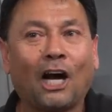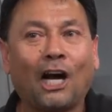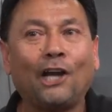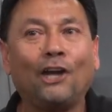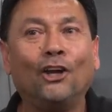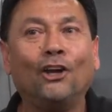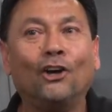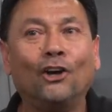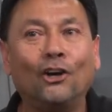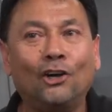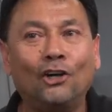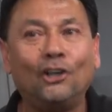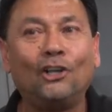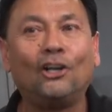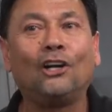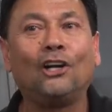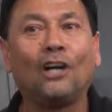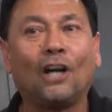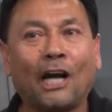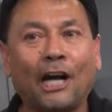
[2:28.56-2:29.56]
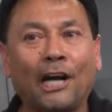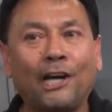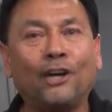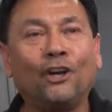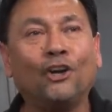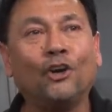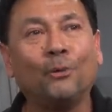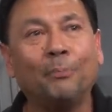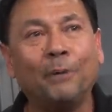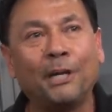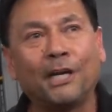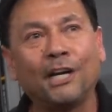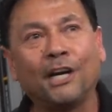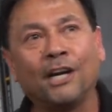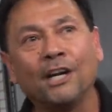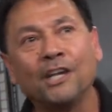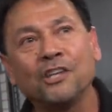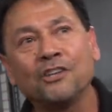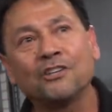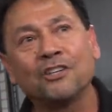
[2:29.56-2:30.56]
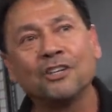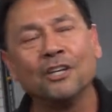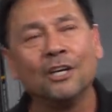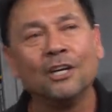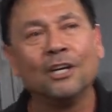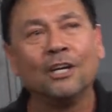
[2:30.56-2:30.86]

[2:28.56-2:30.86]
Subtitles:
I do. Yeah. I do, because